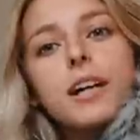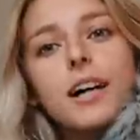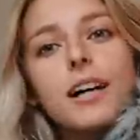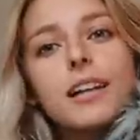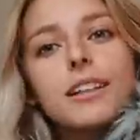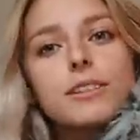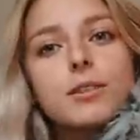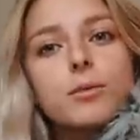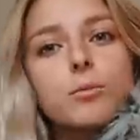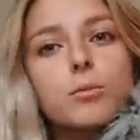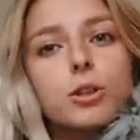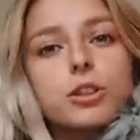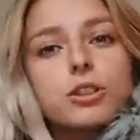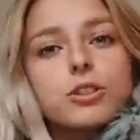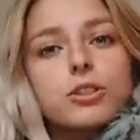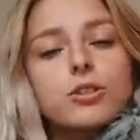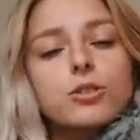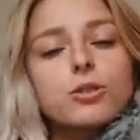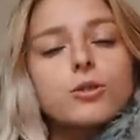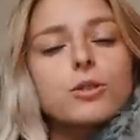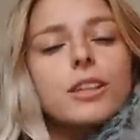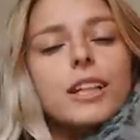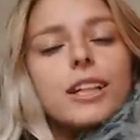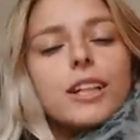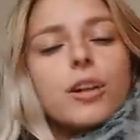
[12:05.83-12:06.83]
because we're still
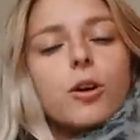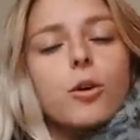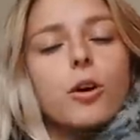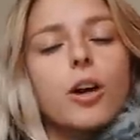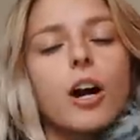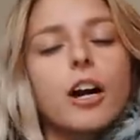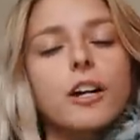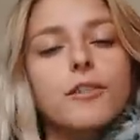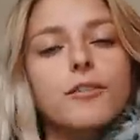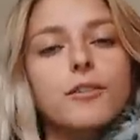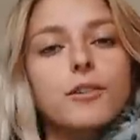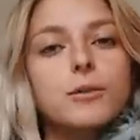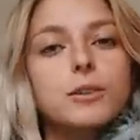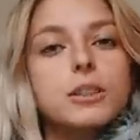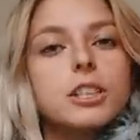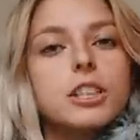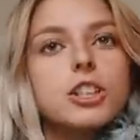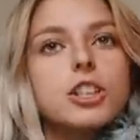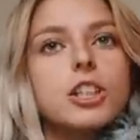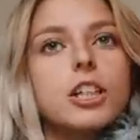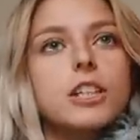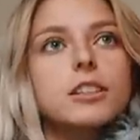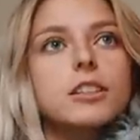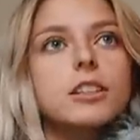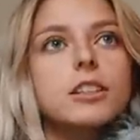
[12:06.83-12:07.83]
doing like choreography with
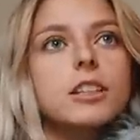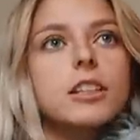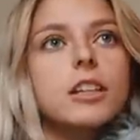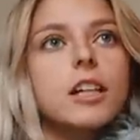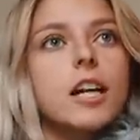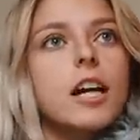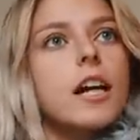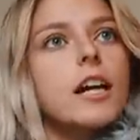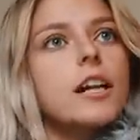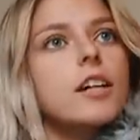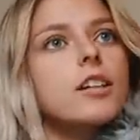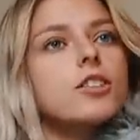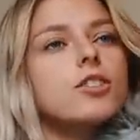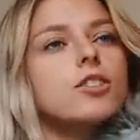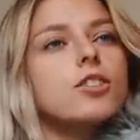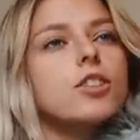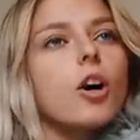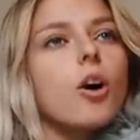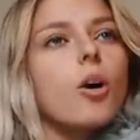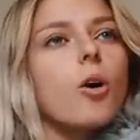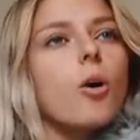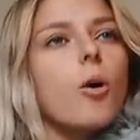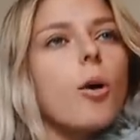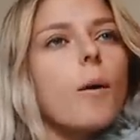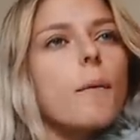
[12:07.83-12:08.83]
TGSC,
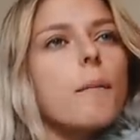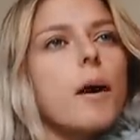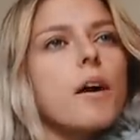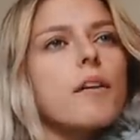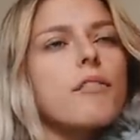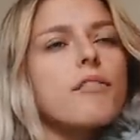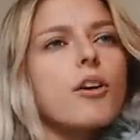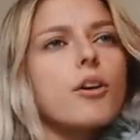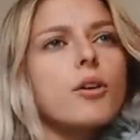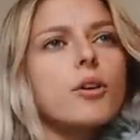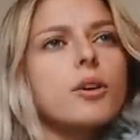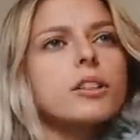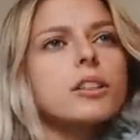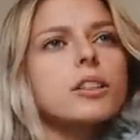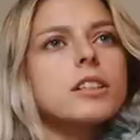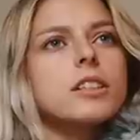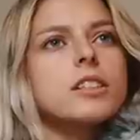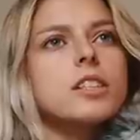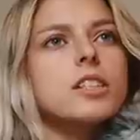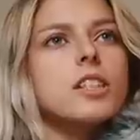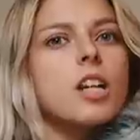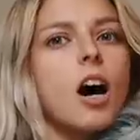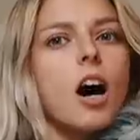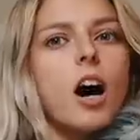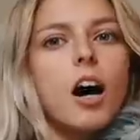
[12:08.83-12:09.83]
so my focus
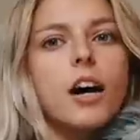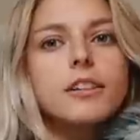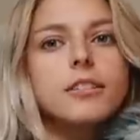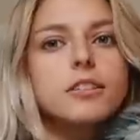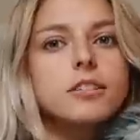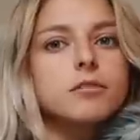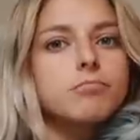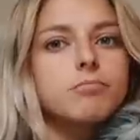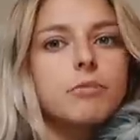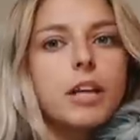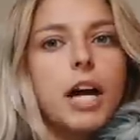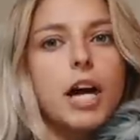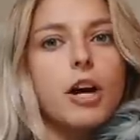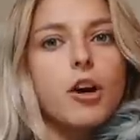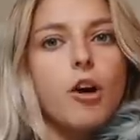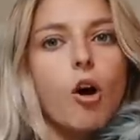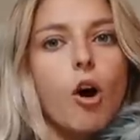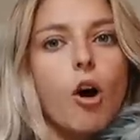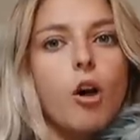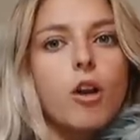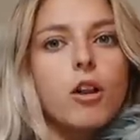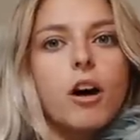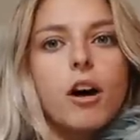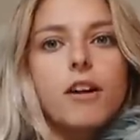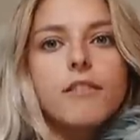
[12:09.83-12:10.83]
is not at
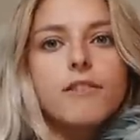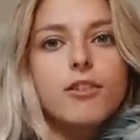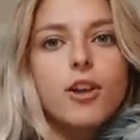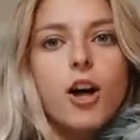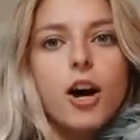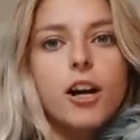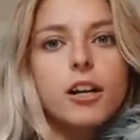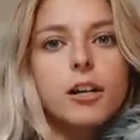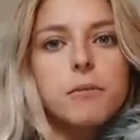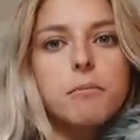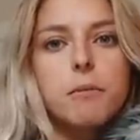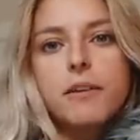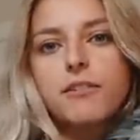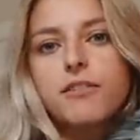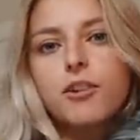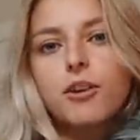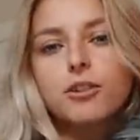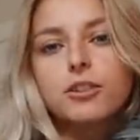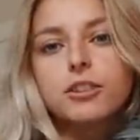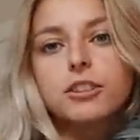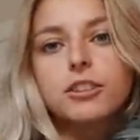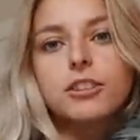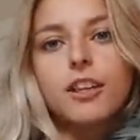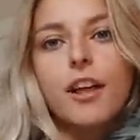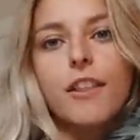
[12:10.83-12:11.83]
all on vlogging. My
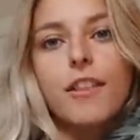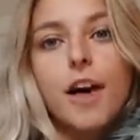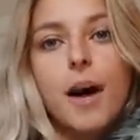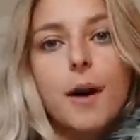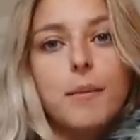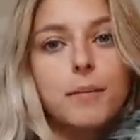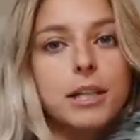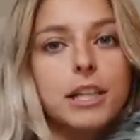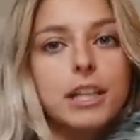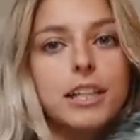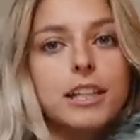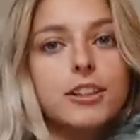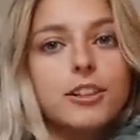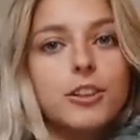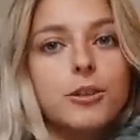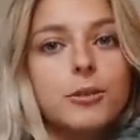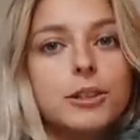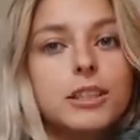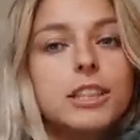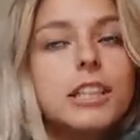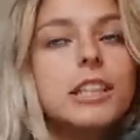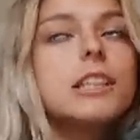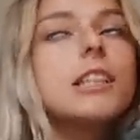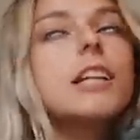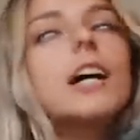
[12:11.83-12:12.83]
focus is on them and getting their
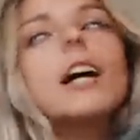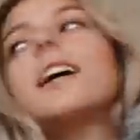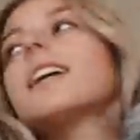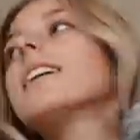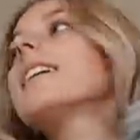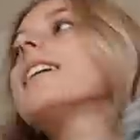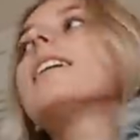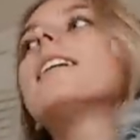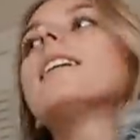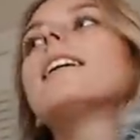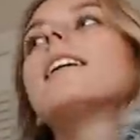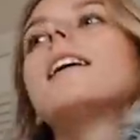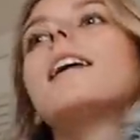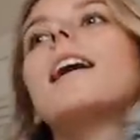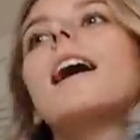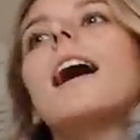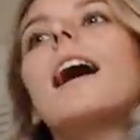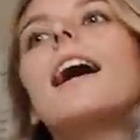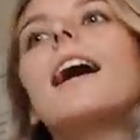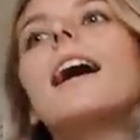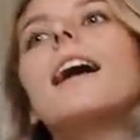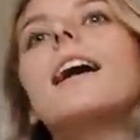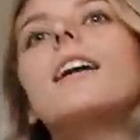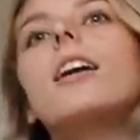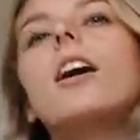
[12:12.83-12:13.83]
routine done.
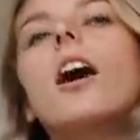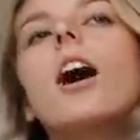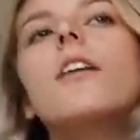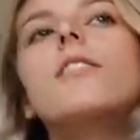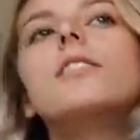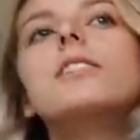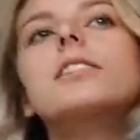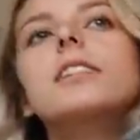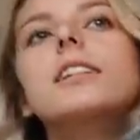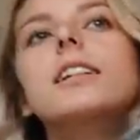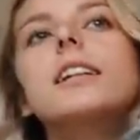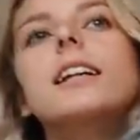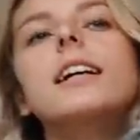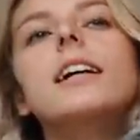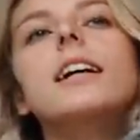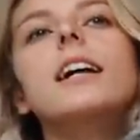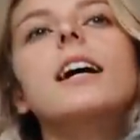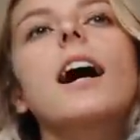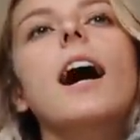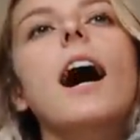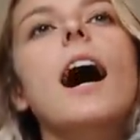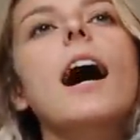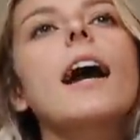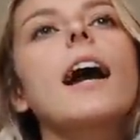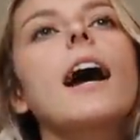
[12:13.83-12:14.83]
And obviously
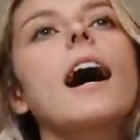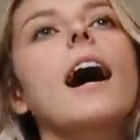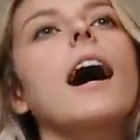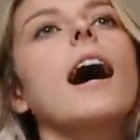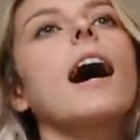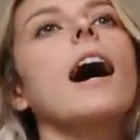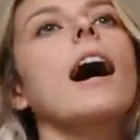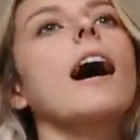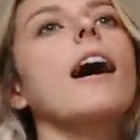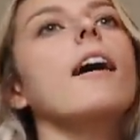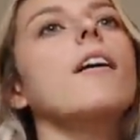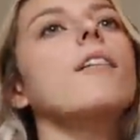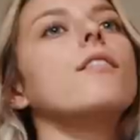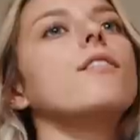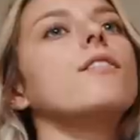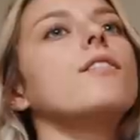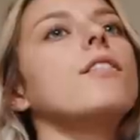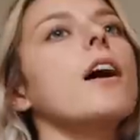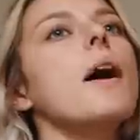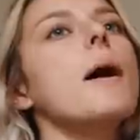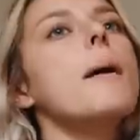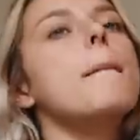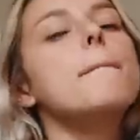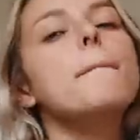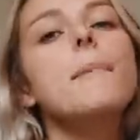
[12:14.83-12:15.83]
I have
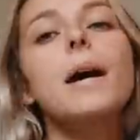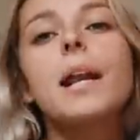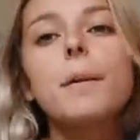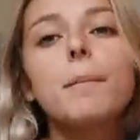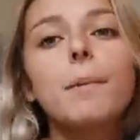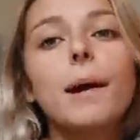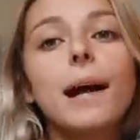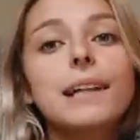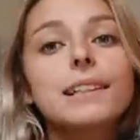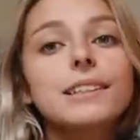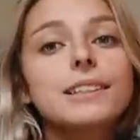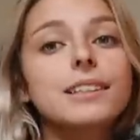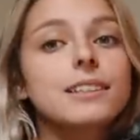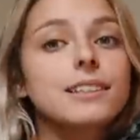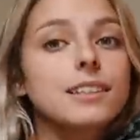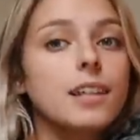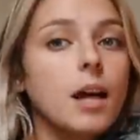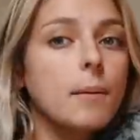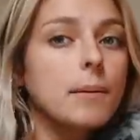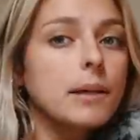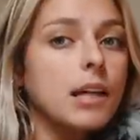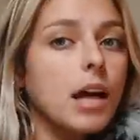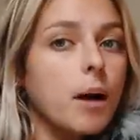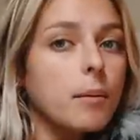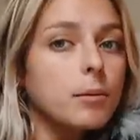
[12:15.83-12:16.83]
many practices
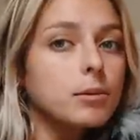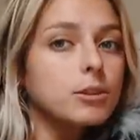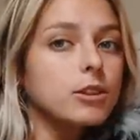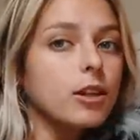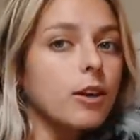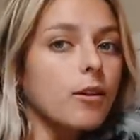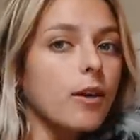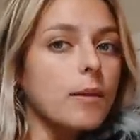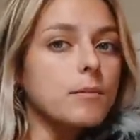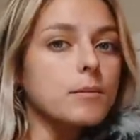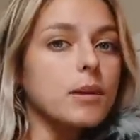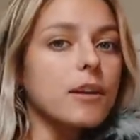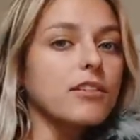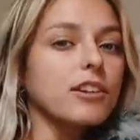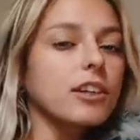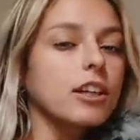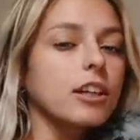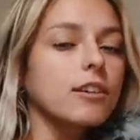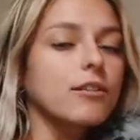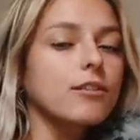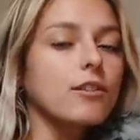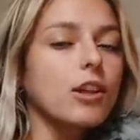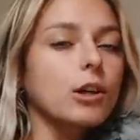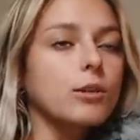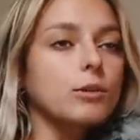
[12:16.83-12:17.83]
coming up, so I'm definitely
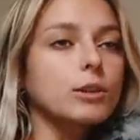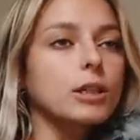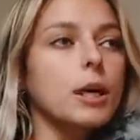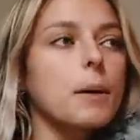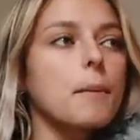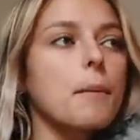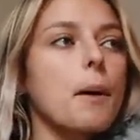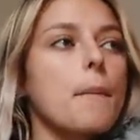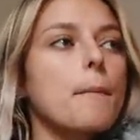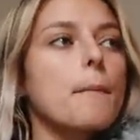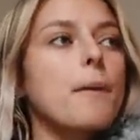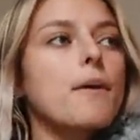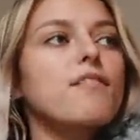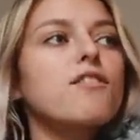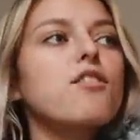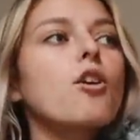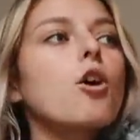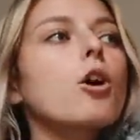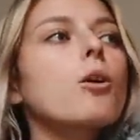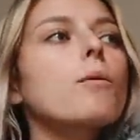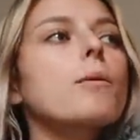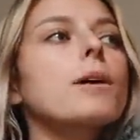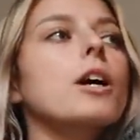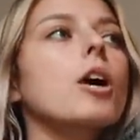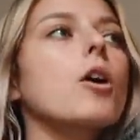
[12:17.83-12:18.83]
gonna vlog with them
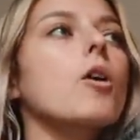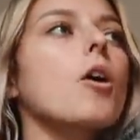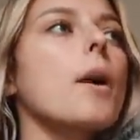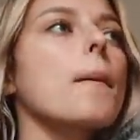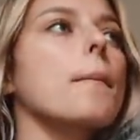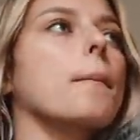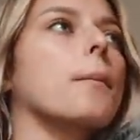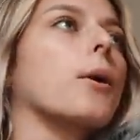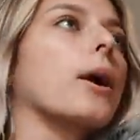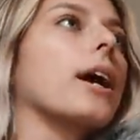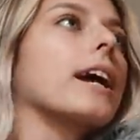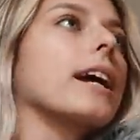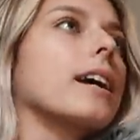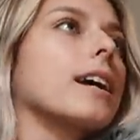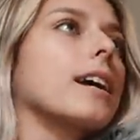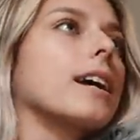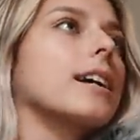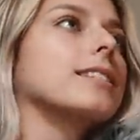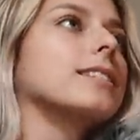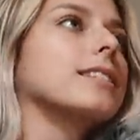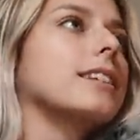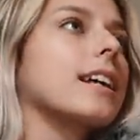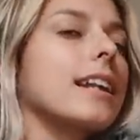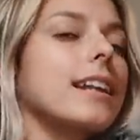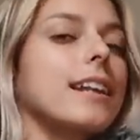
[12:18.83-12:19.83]
before we go on break
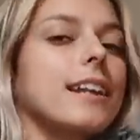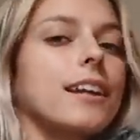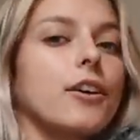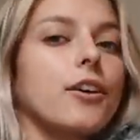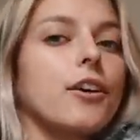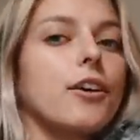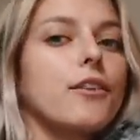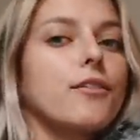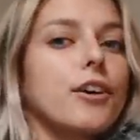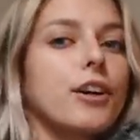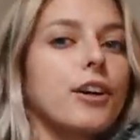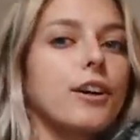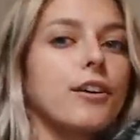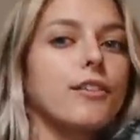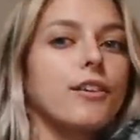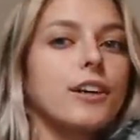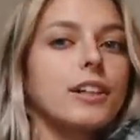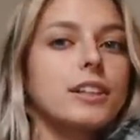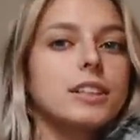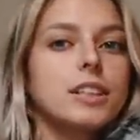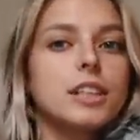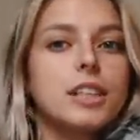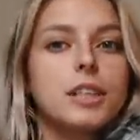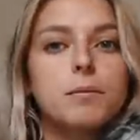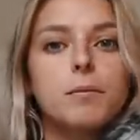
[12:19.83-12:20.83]
because they're a very
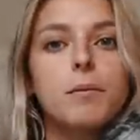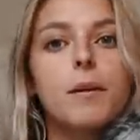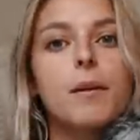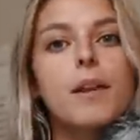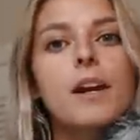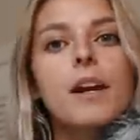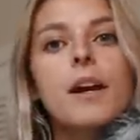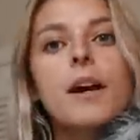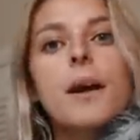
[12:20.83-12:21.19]
fun team.